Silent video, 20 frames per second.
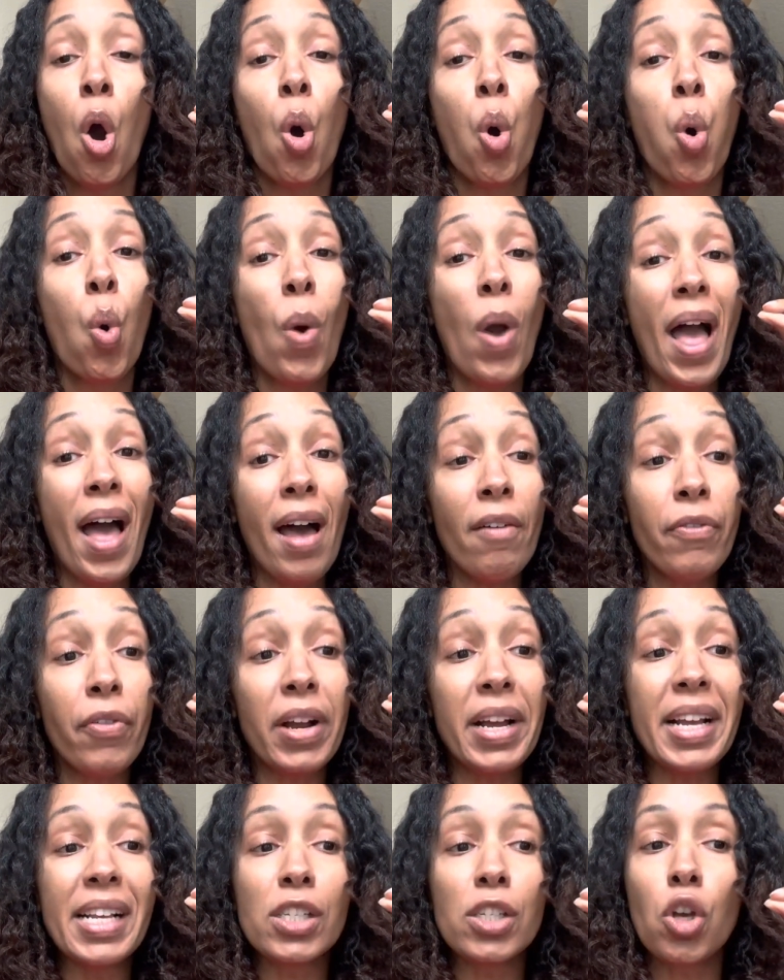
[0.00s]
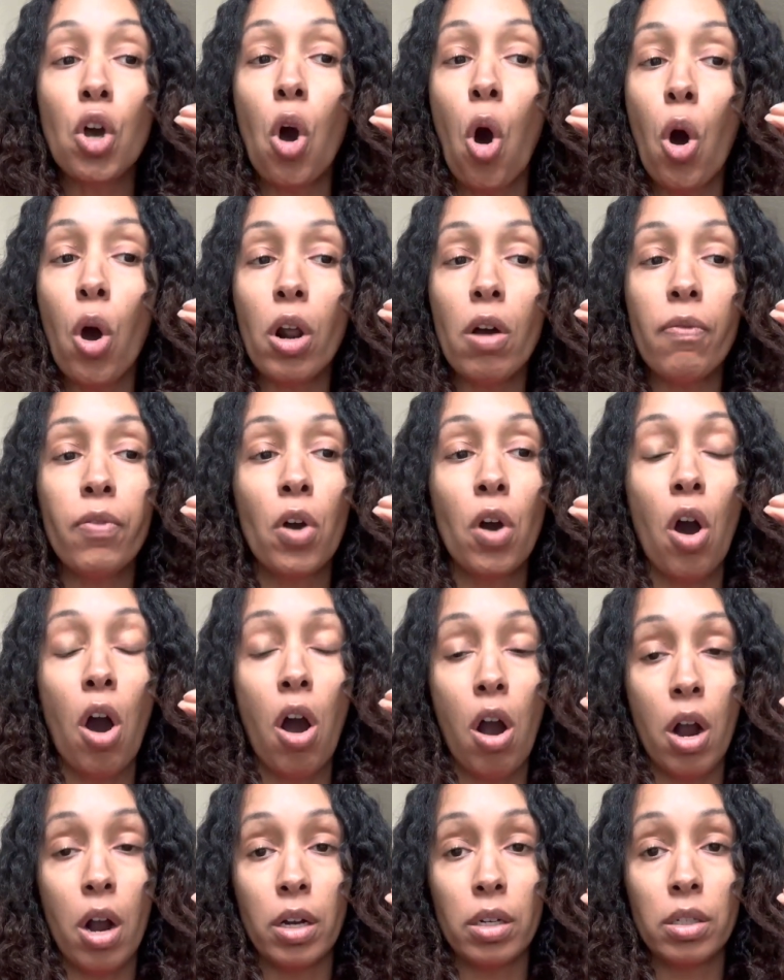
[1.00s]
Whoever is caught off
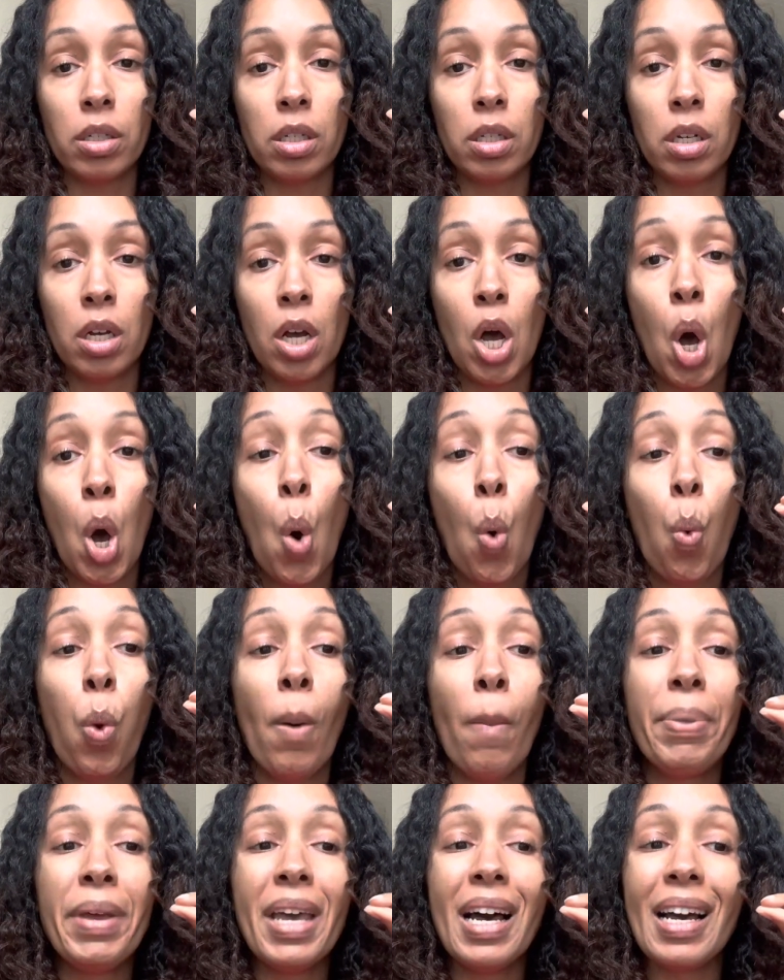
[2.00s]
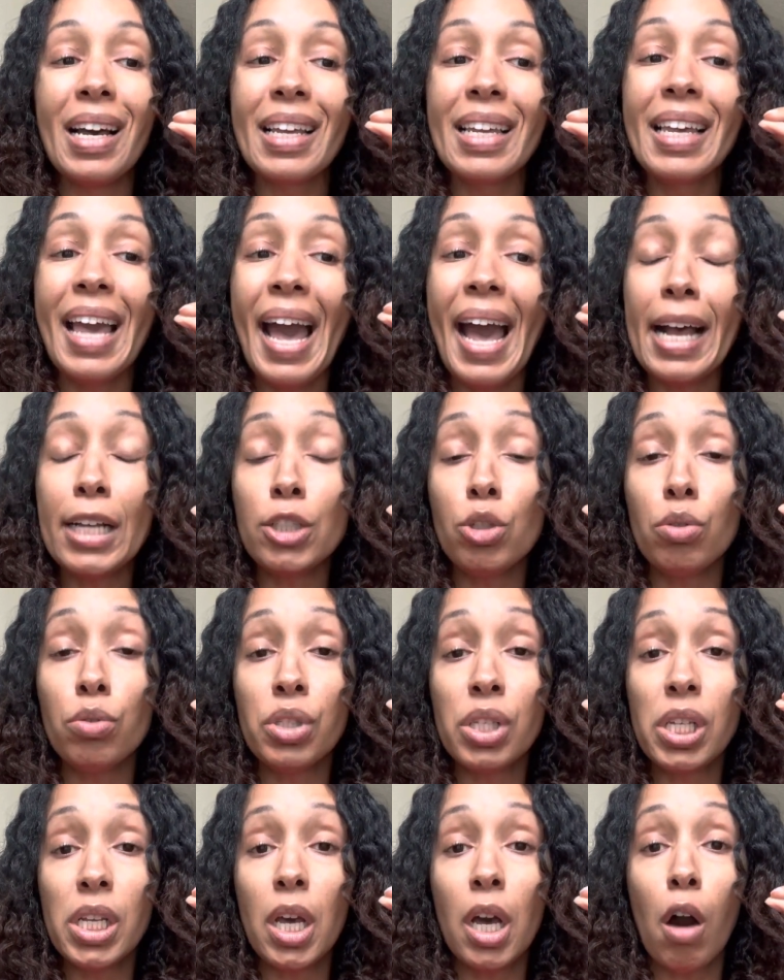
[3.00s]
guard will be a
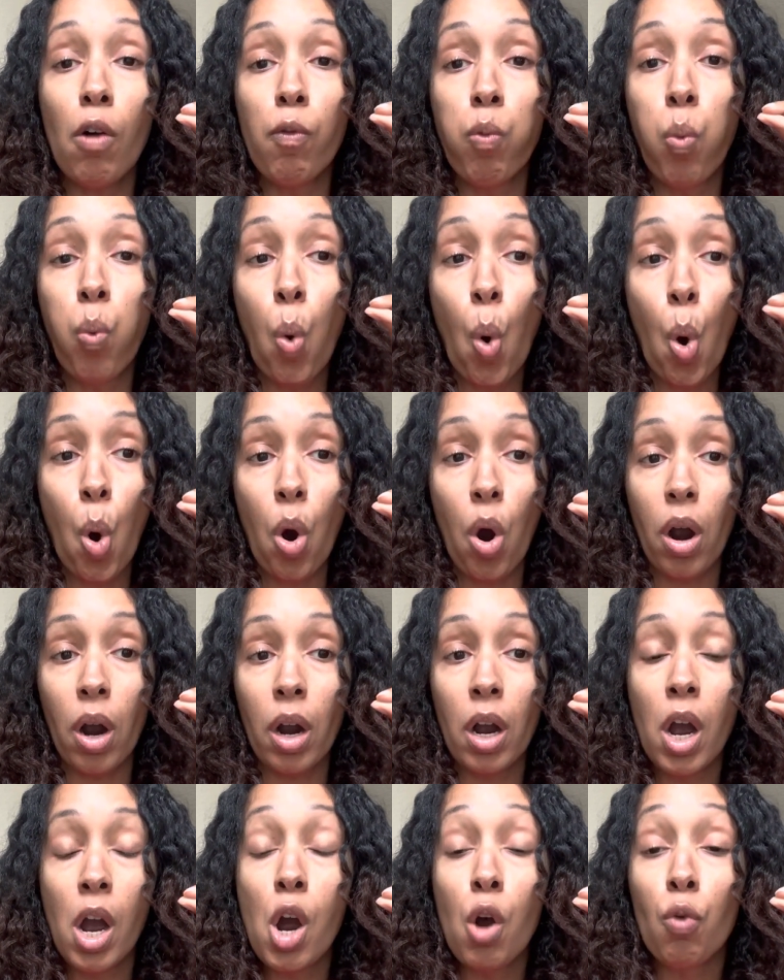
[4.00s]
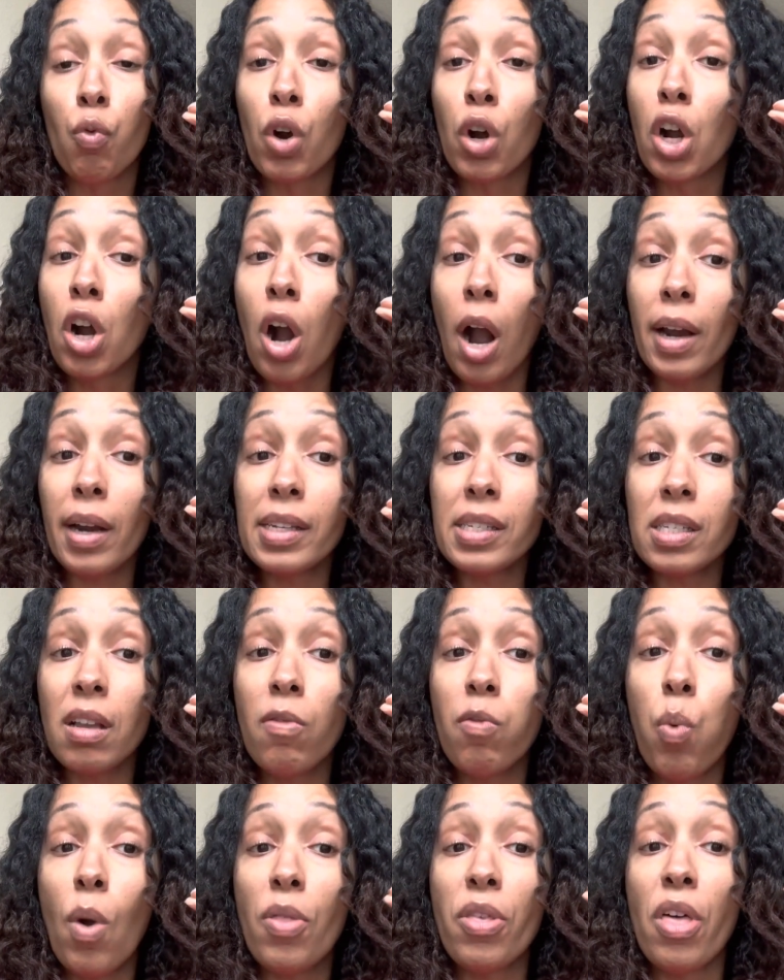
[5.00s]
casualty of war, regardless
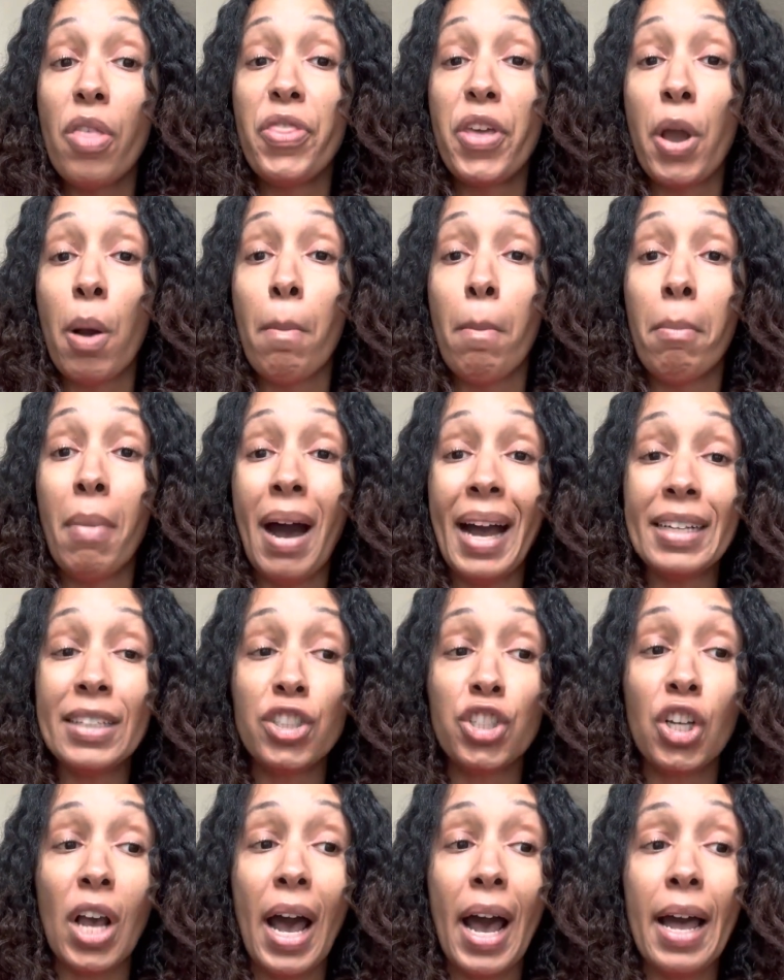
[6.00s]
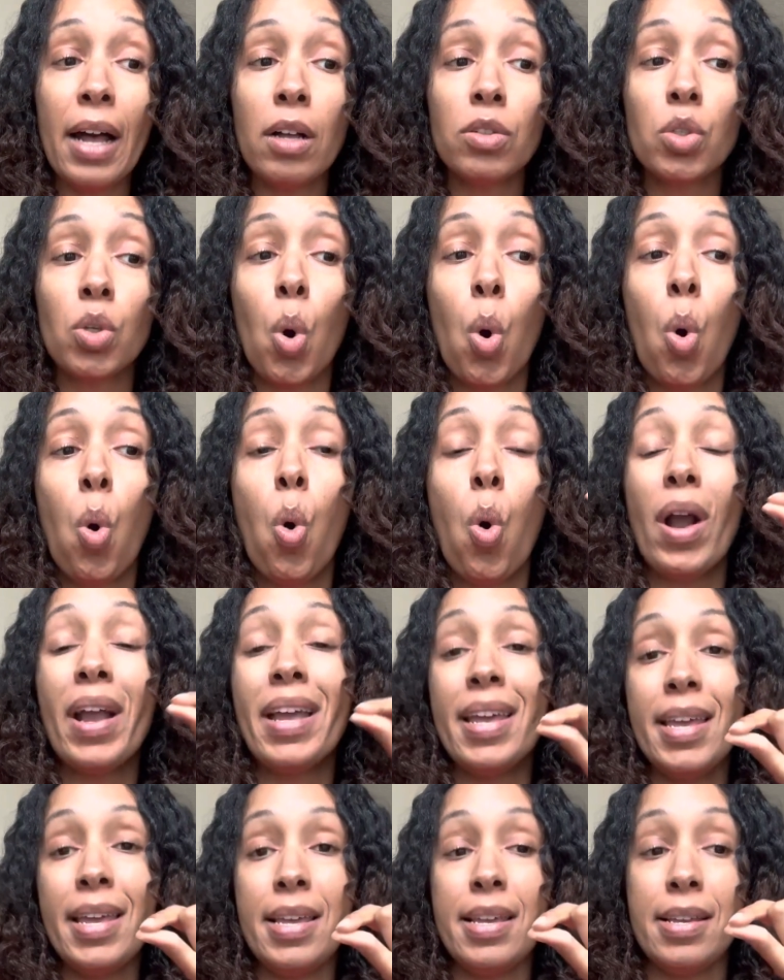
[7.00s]
of whether they're my child or
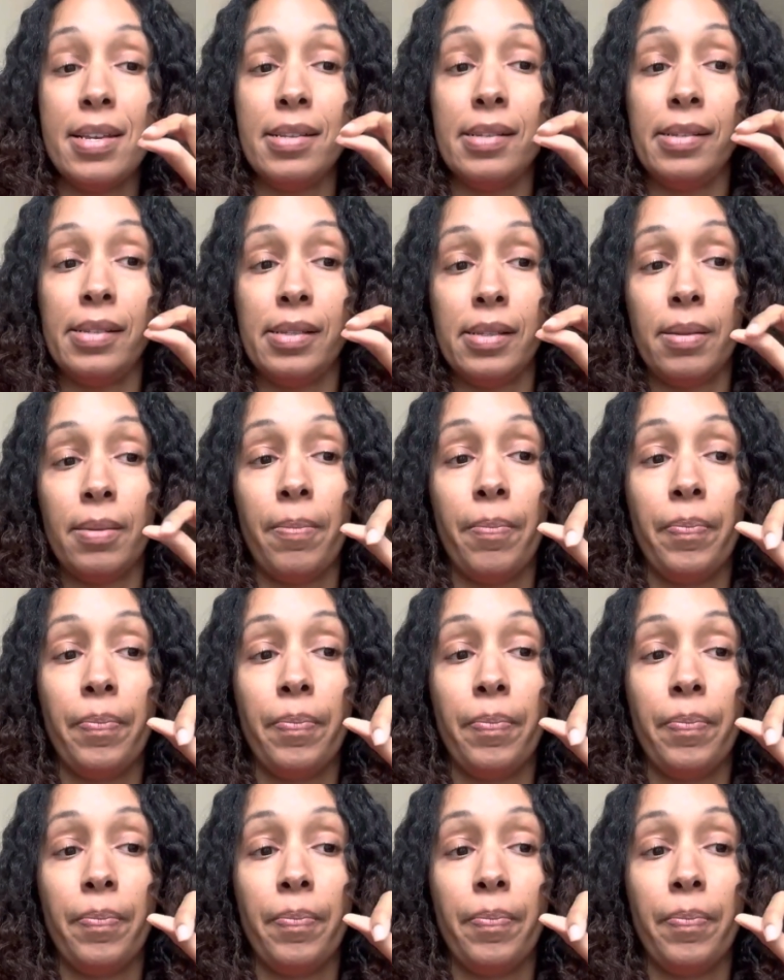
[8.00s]
his.